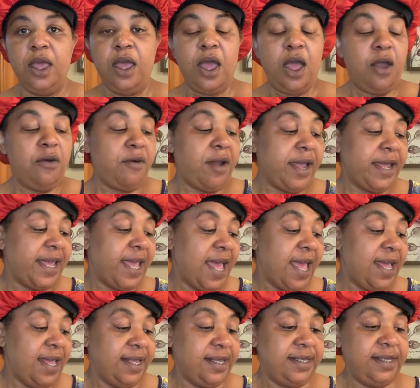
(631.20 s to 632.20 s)
All right,
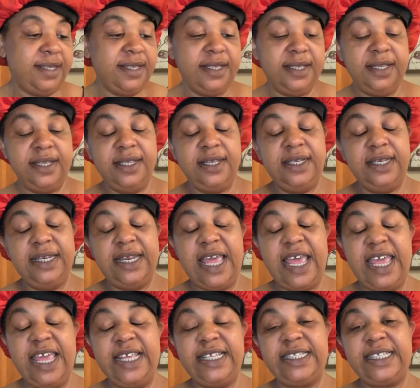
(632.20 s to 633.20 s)
guys.
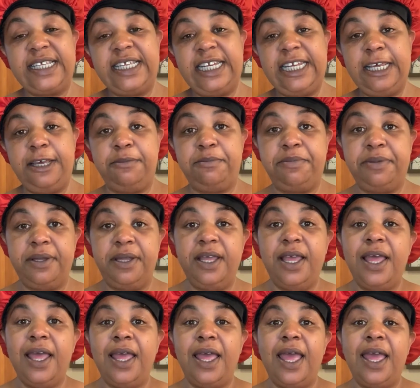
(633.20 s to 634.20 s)
Last clip.
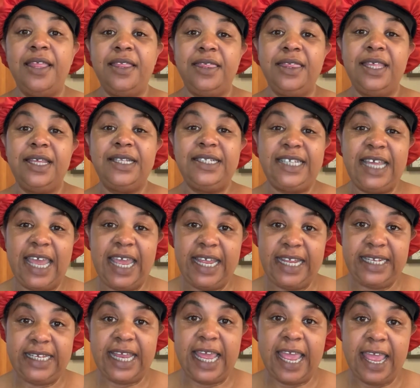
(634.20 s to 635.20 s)
The
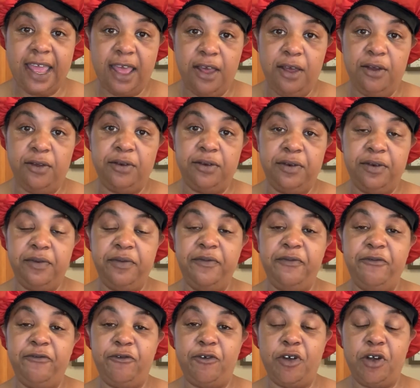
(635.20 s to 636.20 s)
takedown
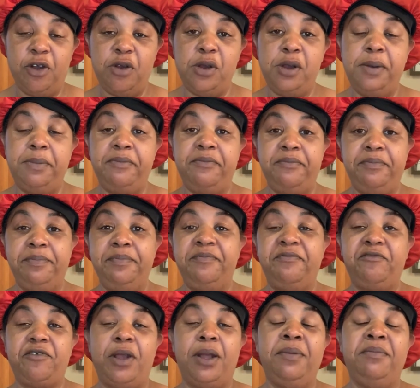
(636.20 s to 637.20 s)
for,
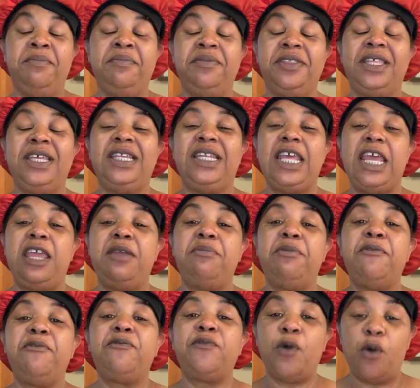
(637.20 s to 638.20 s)
from the day
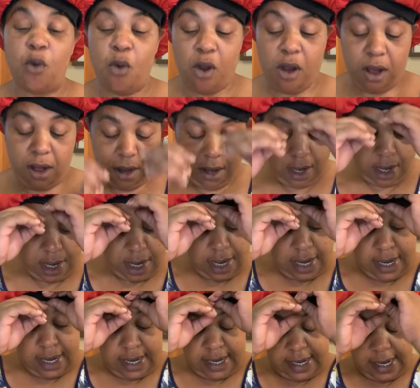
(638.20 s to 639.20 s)
before.
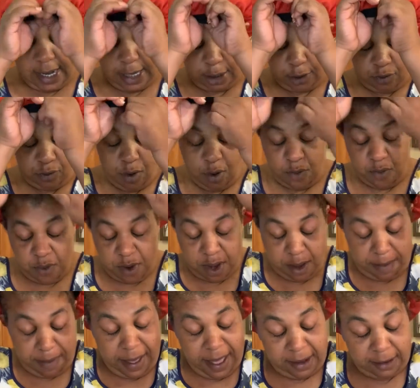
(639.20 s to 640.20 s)
That's what we're
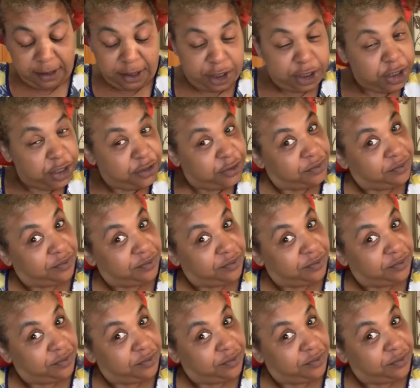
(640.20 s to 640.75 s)
about to do.